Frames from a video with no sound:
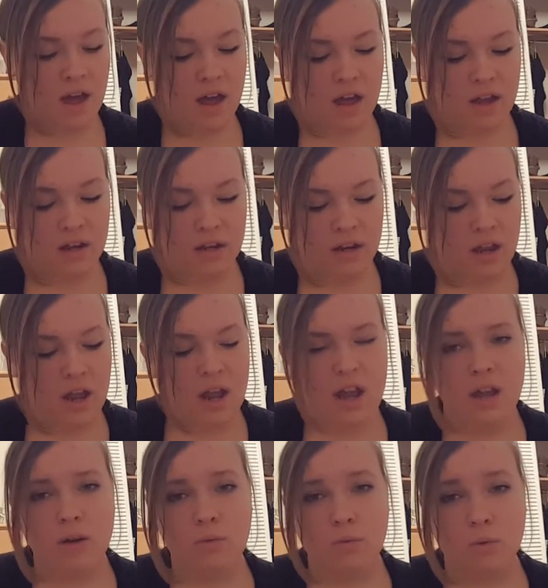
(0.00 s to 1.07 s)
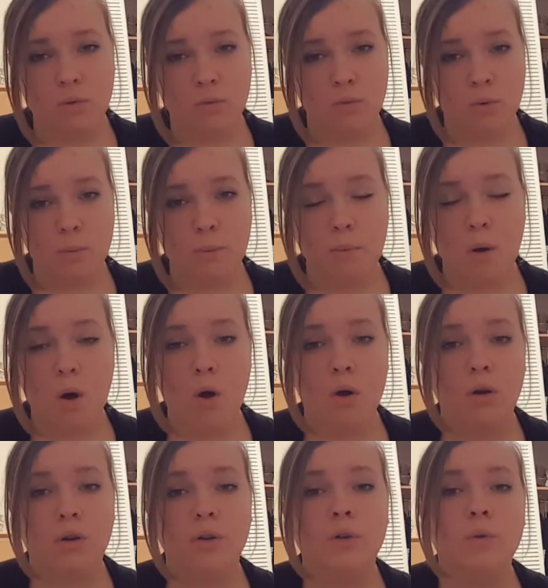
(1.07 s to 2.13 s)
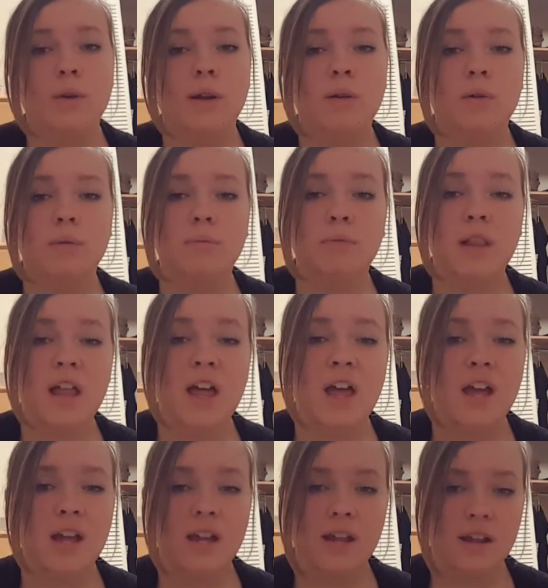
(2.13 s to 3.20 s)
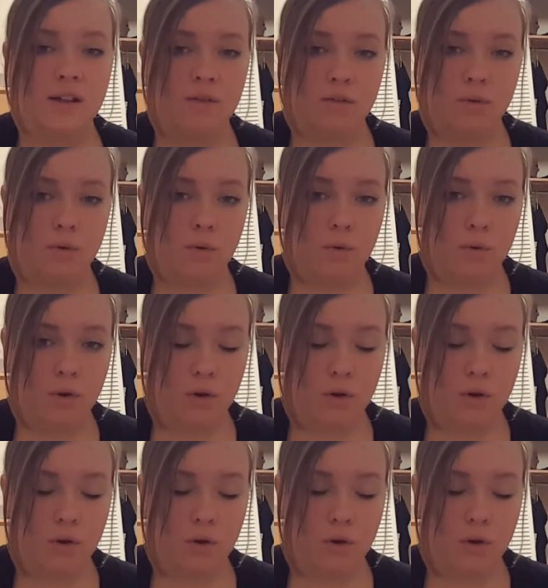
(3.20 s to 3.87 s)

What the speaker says: which was the gastric, splenic, and common lymphatic,